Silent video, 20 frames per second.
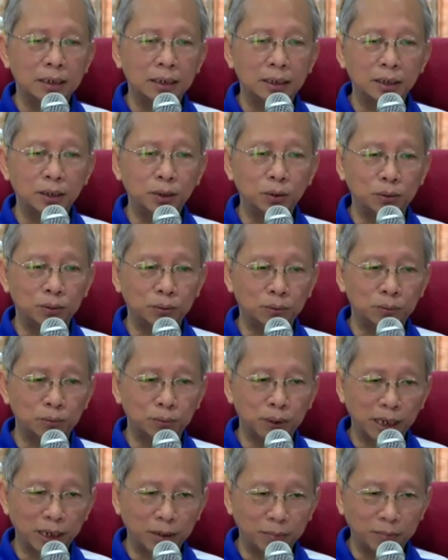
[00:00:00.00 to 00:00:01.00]
He know
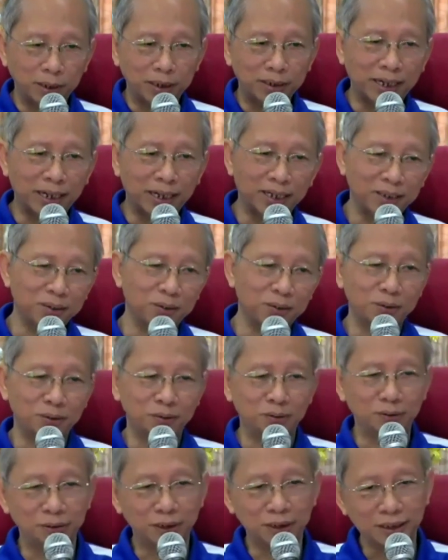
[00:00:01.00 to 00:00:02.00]
who I am, I know
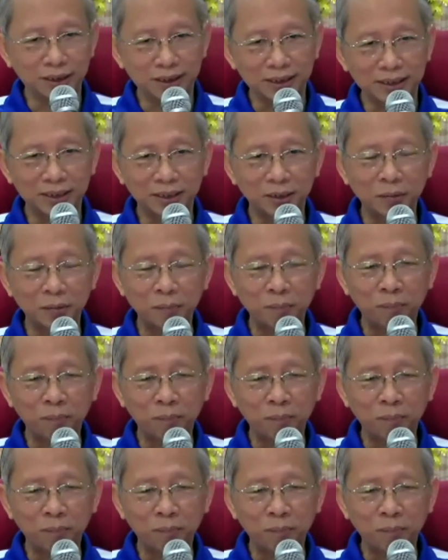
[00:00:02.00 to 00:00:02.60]
who he is.